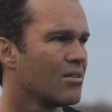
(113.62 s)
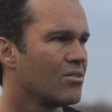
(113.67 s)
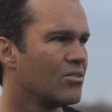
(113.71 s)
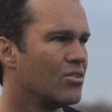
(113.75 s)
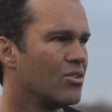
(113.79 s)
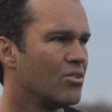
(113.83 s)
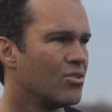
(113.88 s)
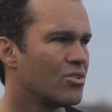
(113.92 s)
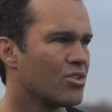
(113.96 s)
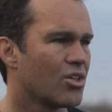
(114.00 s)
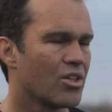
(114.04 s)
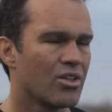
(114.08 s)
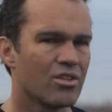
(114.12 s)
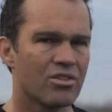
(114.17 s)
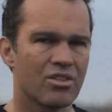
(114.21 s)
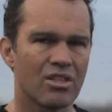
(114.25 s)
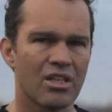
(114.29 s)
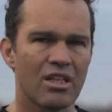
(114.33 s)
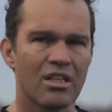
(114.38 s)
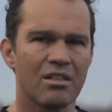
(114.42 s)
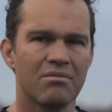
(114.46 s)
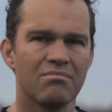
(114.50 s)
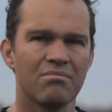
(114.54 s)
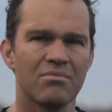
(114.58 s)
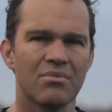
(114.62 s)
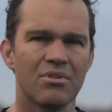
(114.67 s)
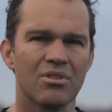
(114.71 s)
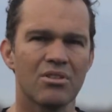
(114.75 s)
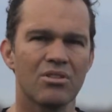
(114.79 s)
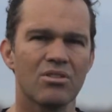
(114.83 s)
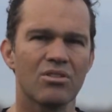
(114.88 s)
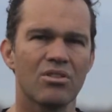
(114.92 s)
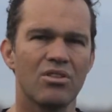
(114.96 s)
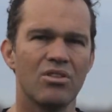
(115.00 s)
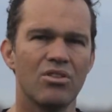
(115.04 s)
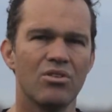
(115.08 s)
New Jersey,
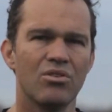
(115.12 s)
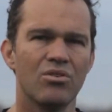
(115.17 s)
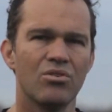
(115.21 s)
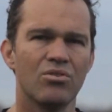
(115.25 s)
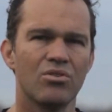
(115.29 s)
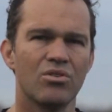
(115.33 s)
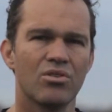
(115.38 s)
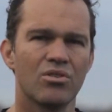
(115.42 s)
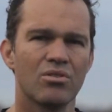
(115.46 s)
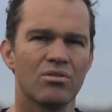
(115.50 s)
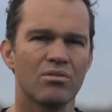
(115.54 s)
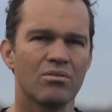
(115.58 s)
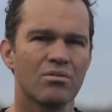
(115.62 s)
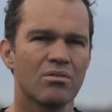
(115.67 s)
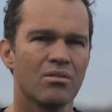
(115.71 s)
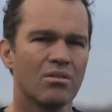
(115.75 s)
this huge